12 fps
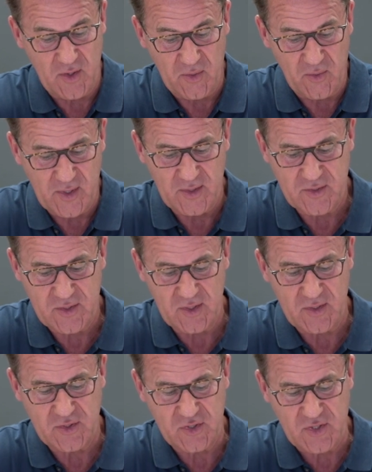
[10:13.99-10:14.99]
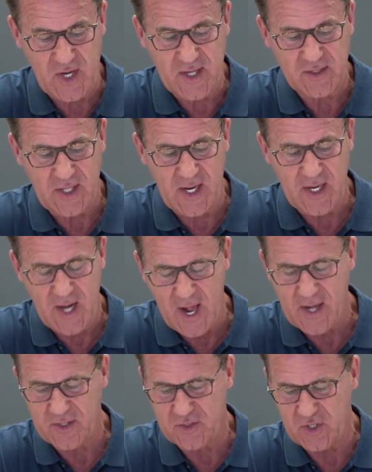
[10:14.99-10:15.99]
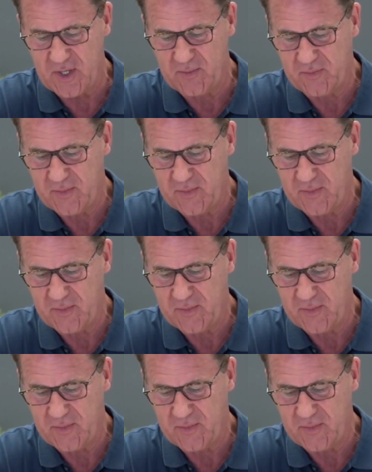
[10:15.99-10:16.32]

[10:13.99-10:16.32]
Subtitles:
Lord sent Elijah.